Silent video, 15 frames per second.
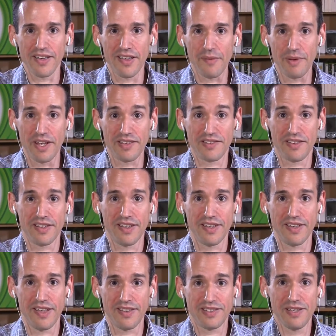
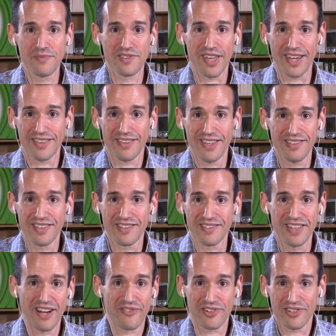it seems like these things
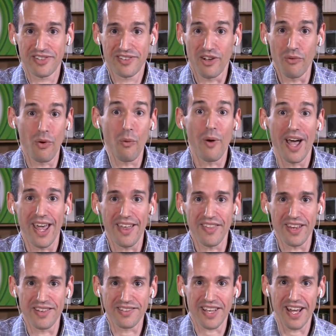never go away.
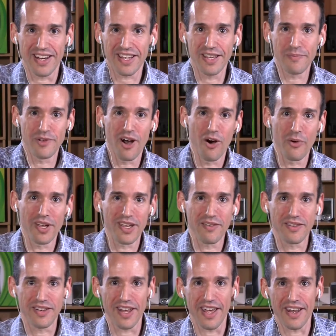They just kind of keep going,
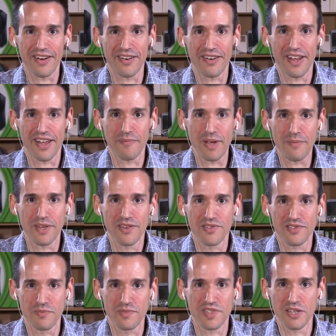and maybe
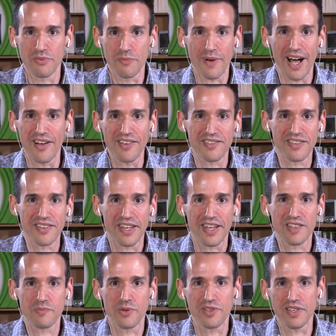there's some secret policy that
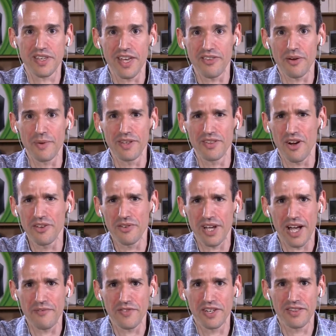gets put together. Are you
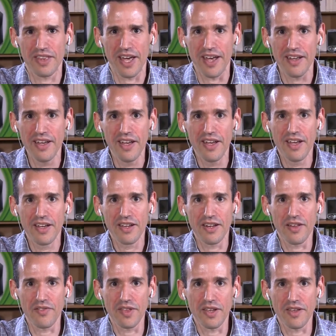confident that
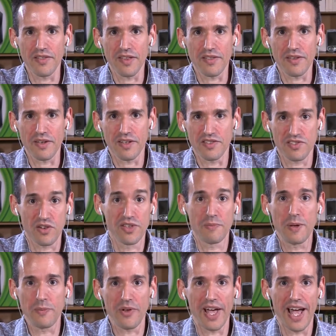the concern
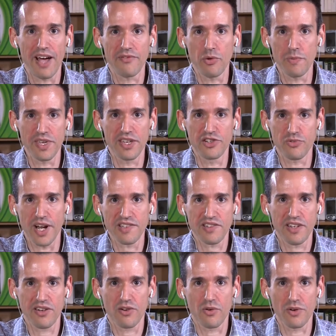that people have will be addressed
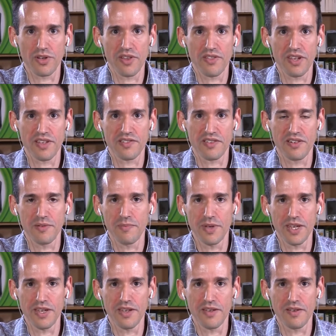here, or do you think it's going to
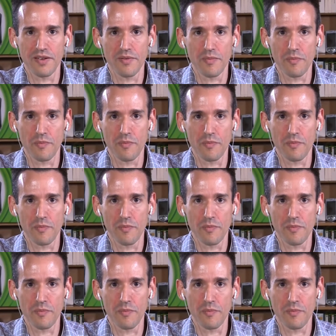be